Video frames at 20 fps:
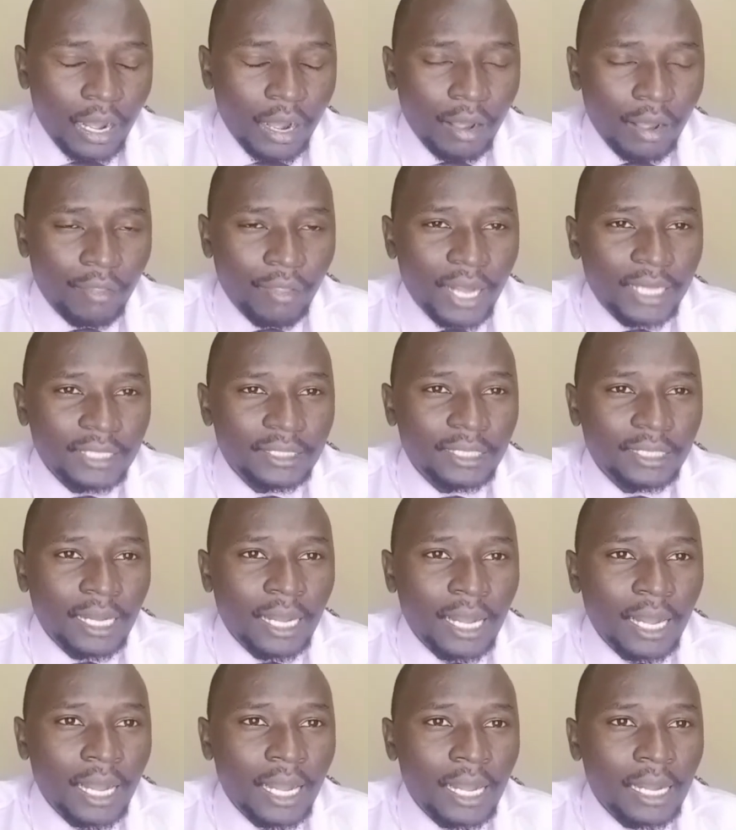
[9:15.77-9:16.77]
that
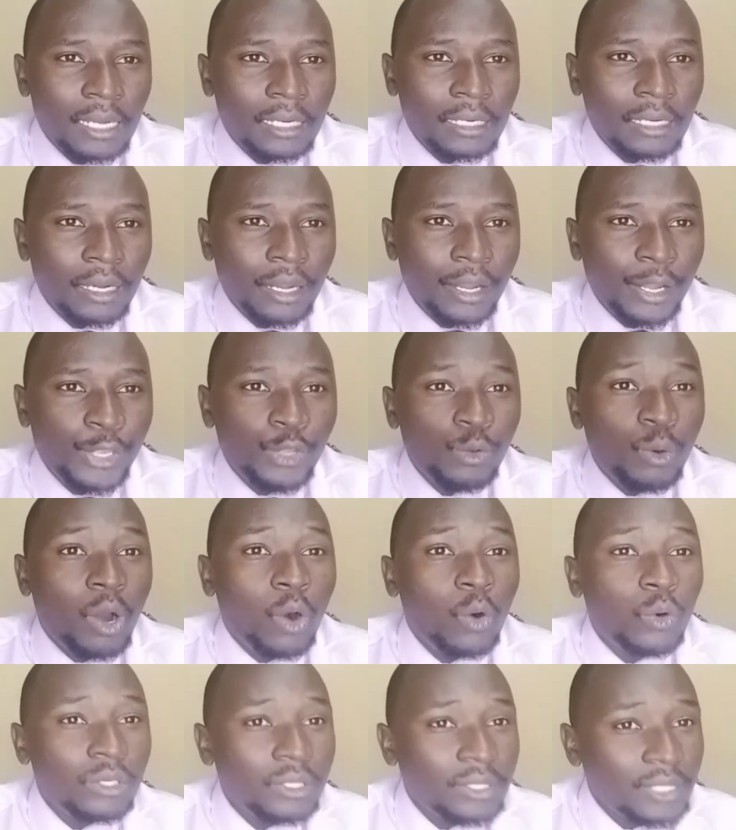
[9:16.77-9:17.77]
uh, your
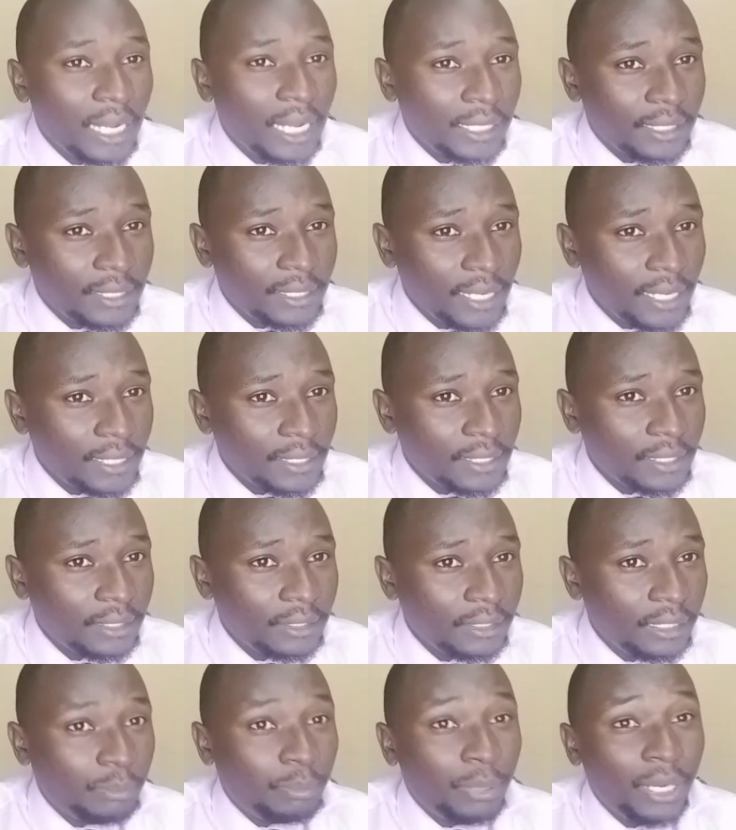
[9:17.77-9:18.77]
own success
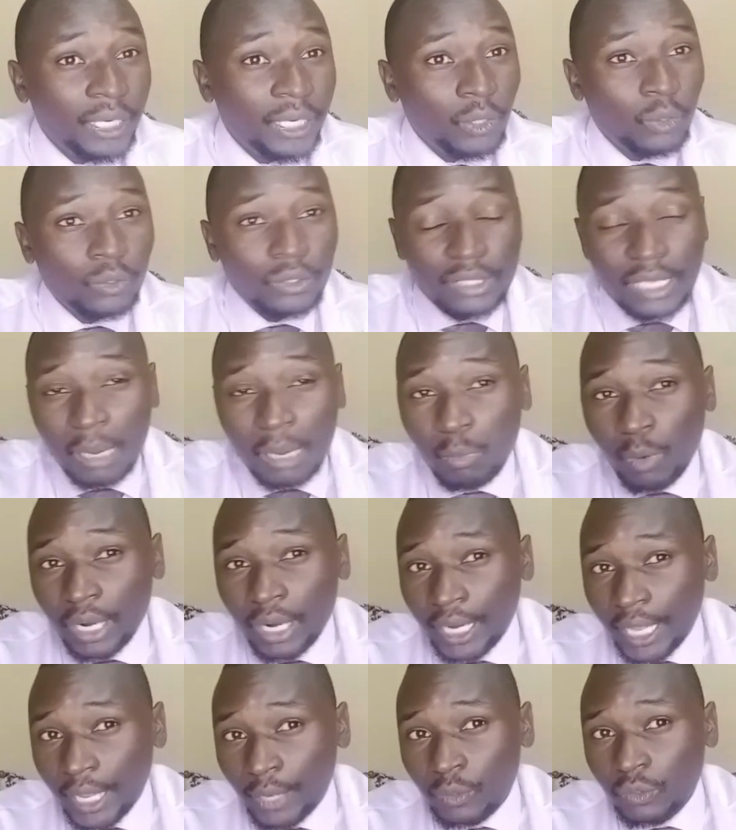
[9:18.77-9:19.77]
depends on
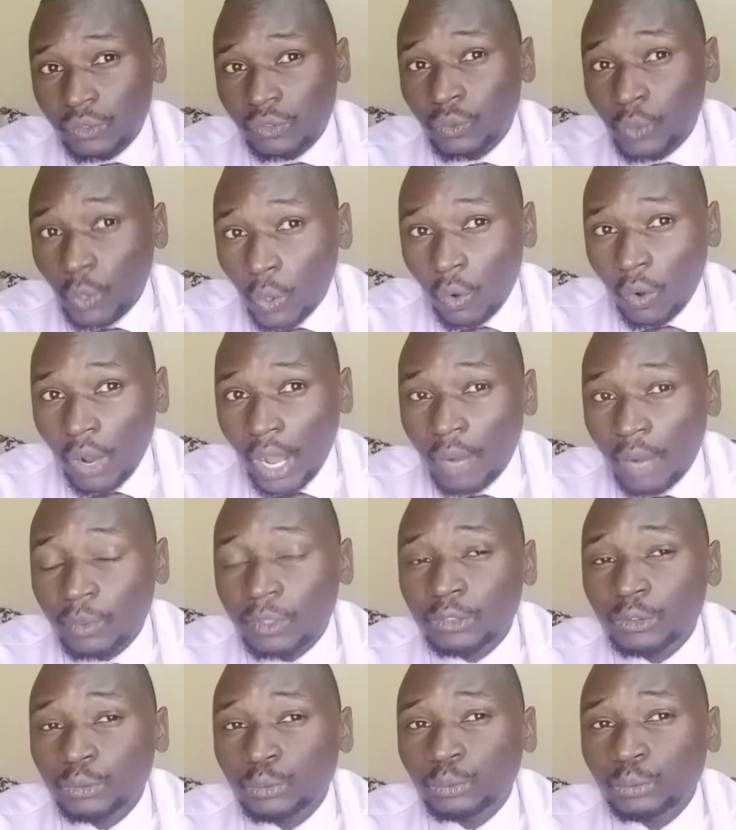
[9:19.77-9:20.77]
someone else. No, I
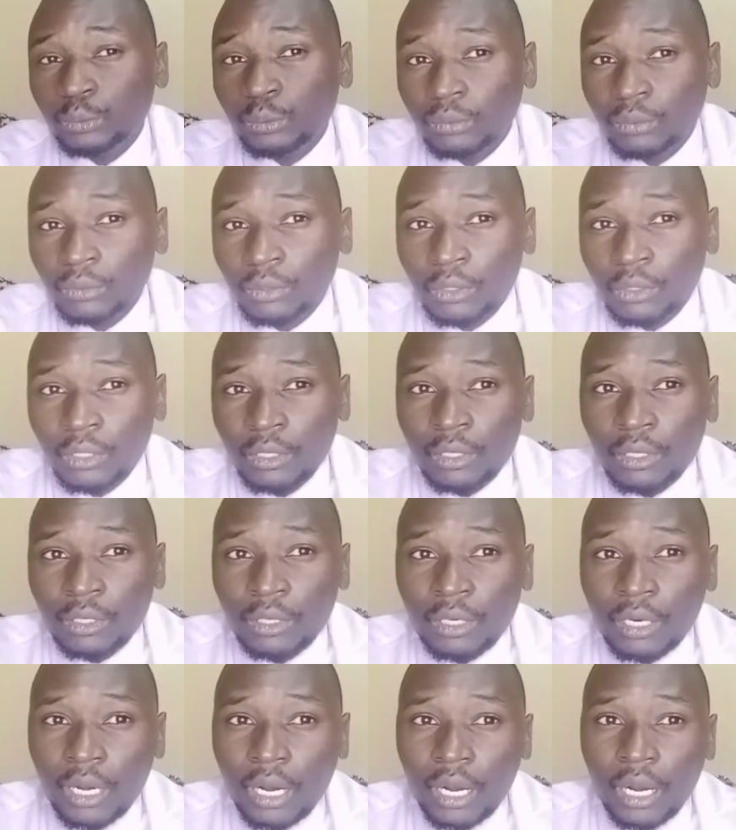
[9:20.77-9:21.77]
want to.
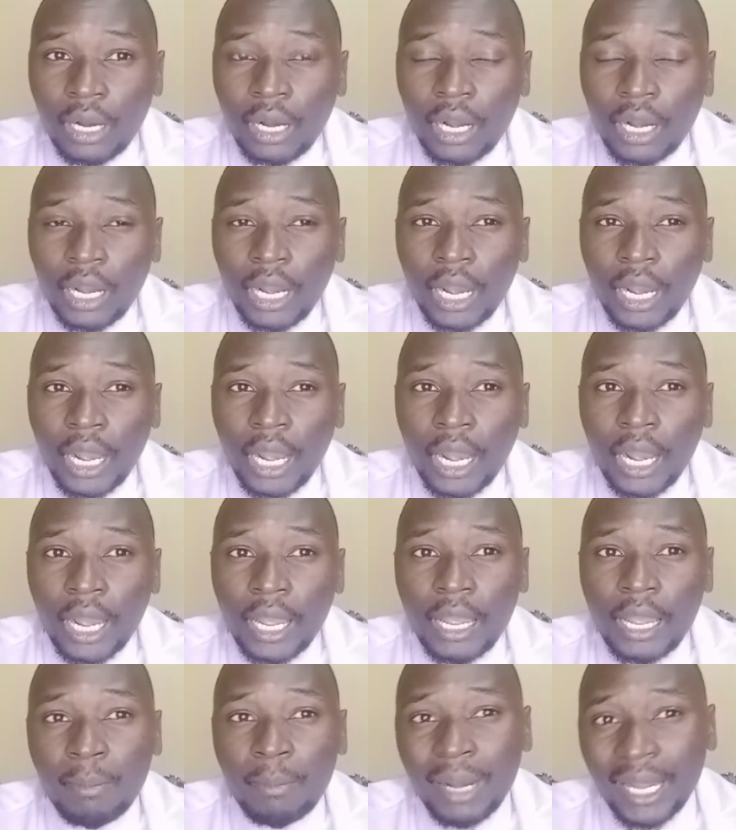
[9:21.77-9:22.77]
Uh, I, I
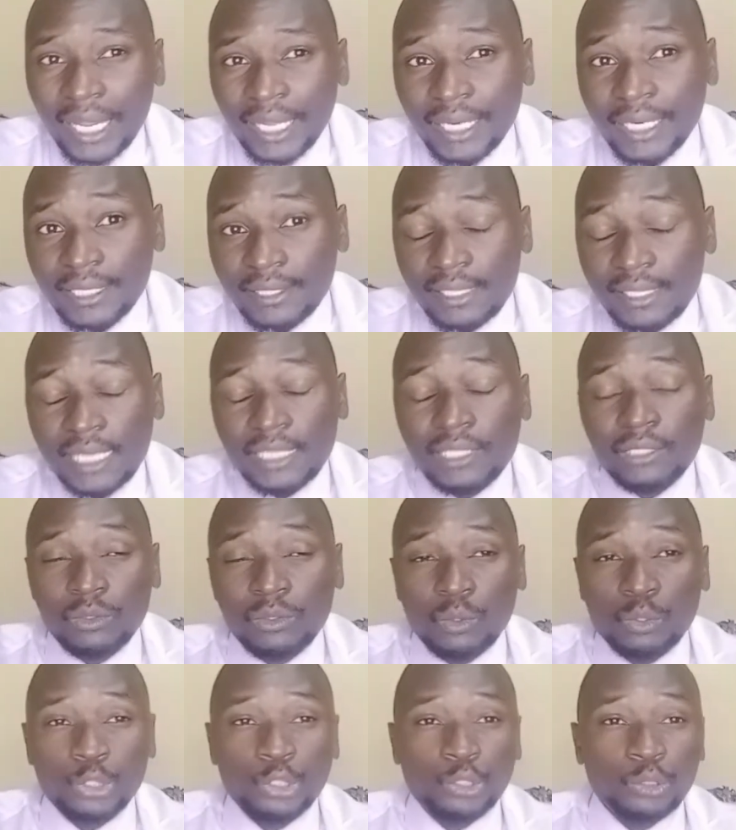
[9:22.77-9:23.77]
am against that
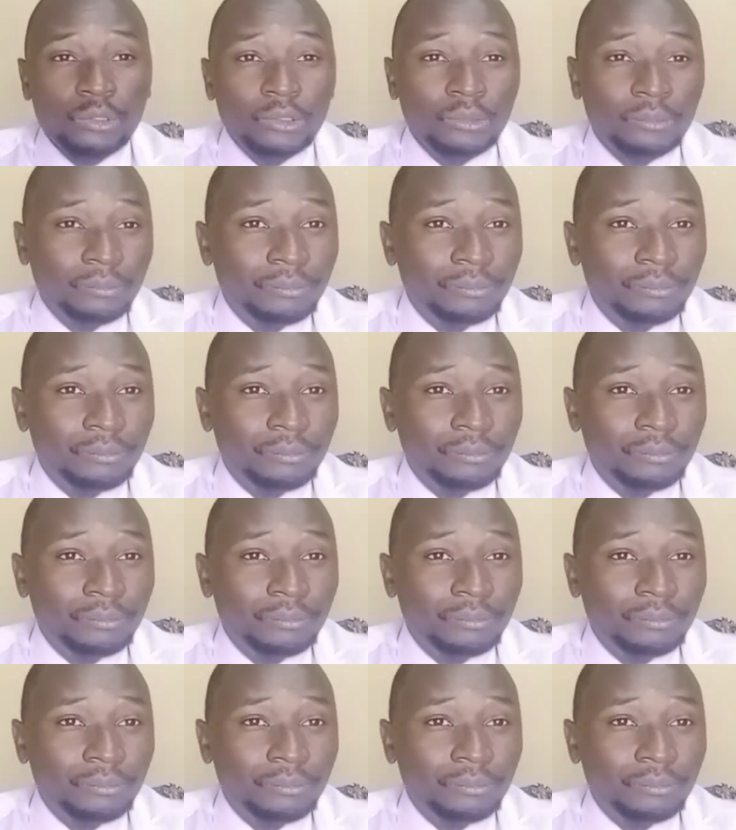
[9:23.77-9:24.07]
notion.